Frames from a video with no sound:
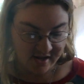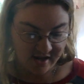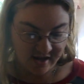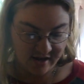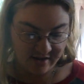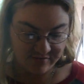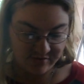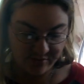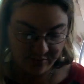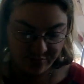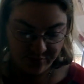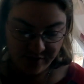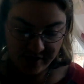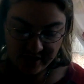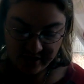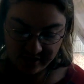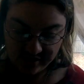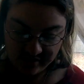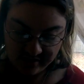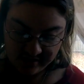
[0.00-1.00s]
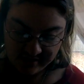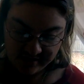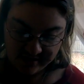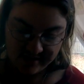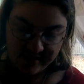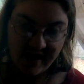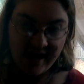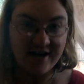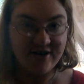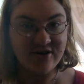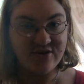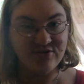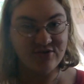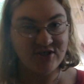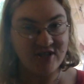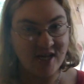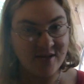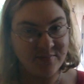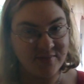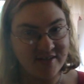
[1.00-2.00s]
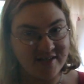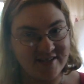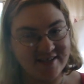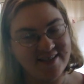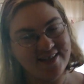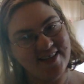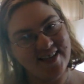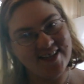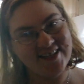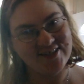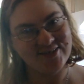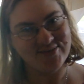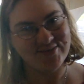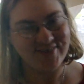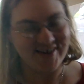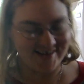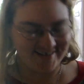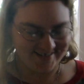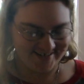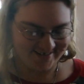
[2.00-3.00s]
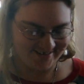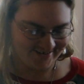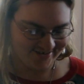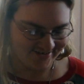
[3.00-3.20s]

And the winner and new champion is Randy